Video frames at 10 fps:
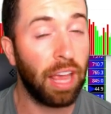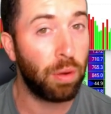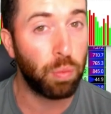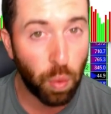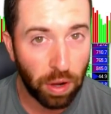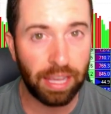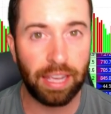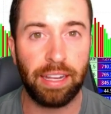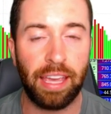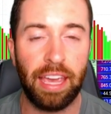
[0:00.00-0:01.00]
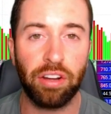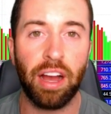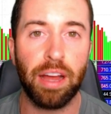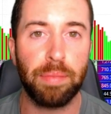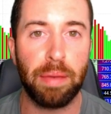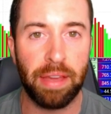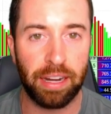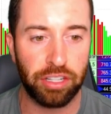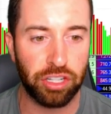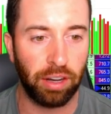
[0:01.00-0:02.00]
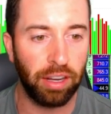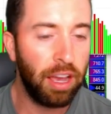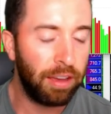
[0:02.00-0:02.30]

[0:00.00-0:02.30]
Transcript: and 1 indicator on my minute chart.